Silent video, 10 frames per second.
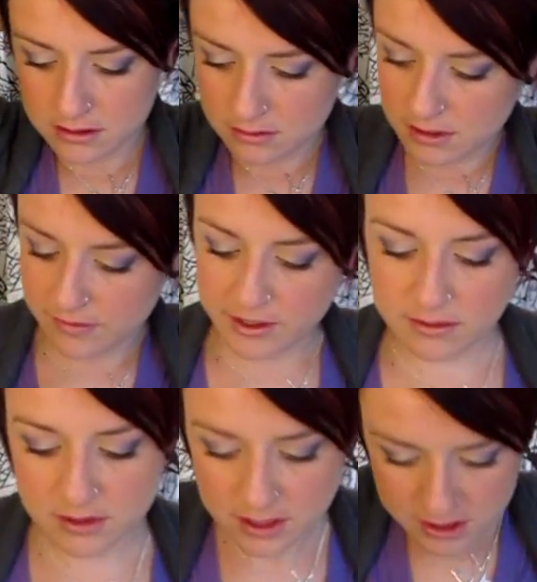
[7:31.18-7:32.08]
whatever you
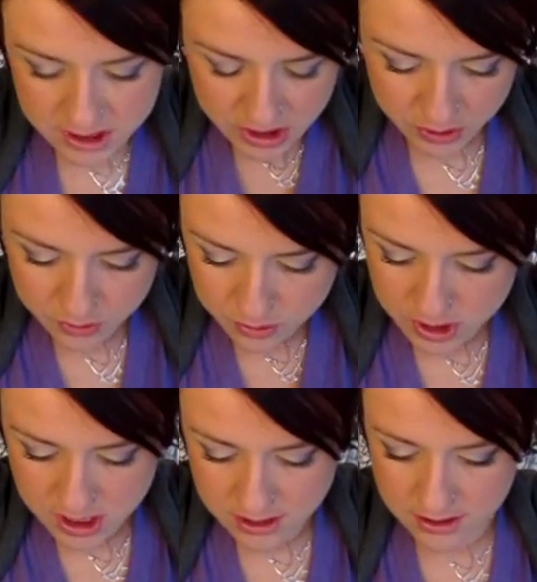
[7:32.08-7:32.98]
want to do.
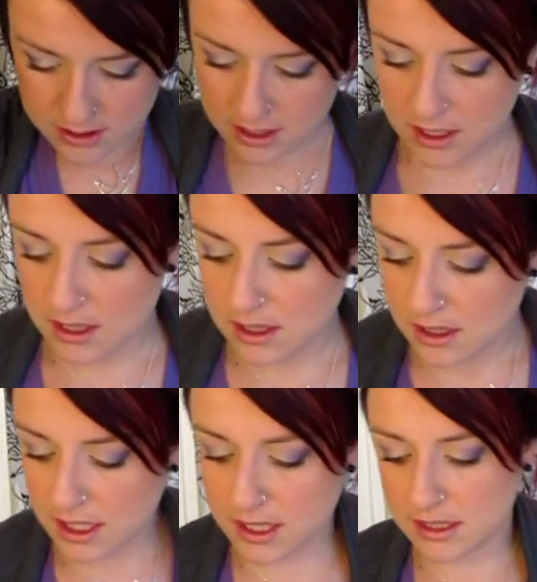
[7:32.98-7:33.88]

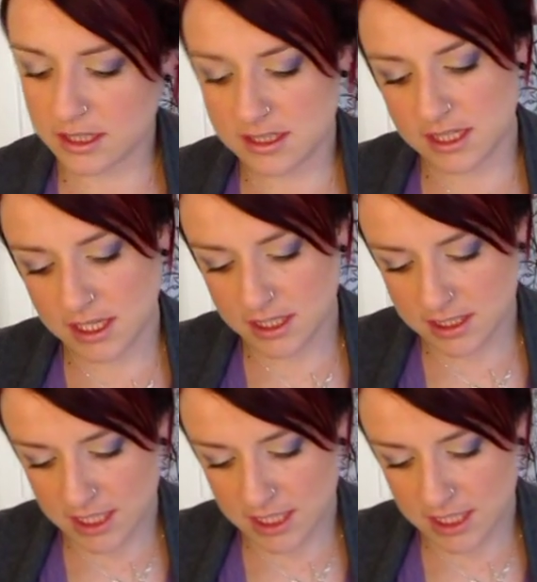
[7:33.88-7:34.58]
And then this is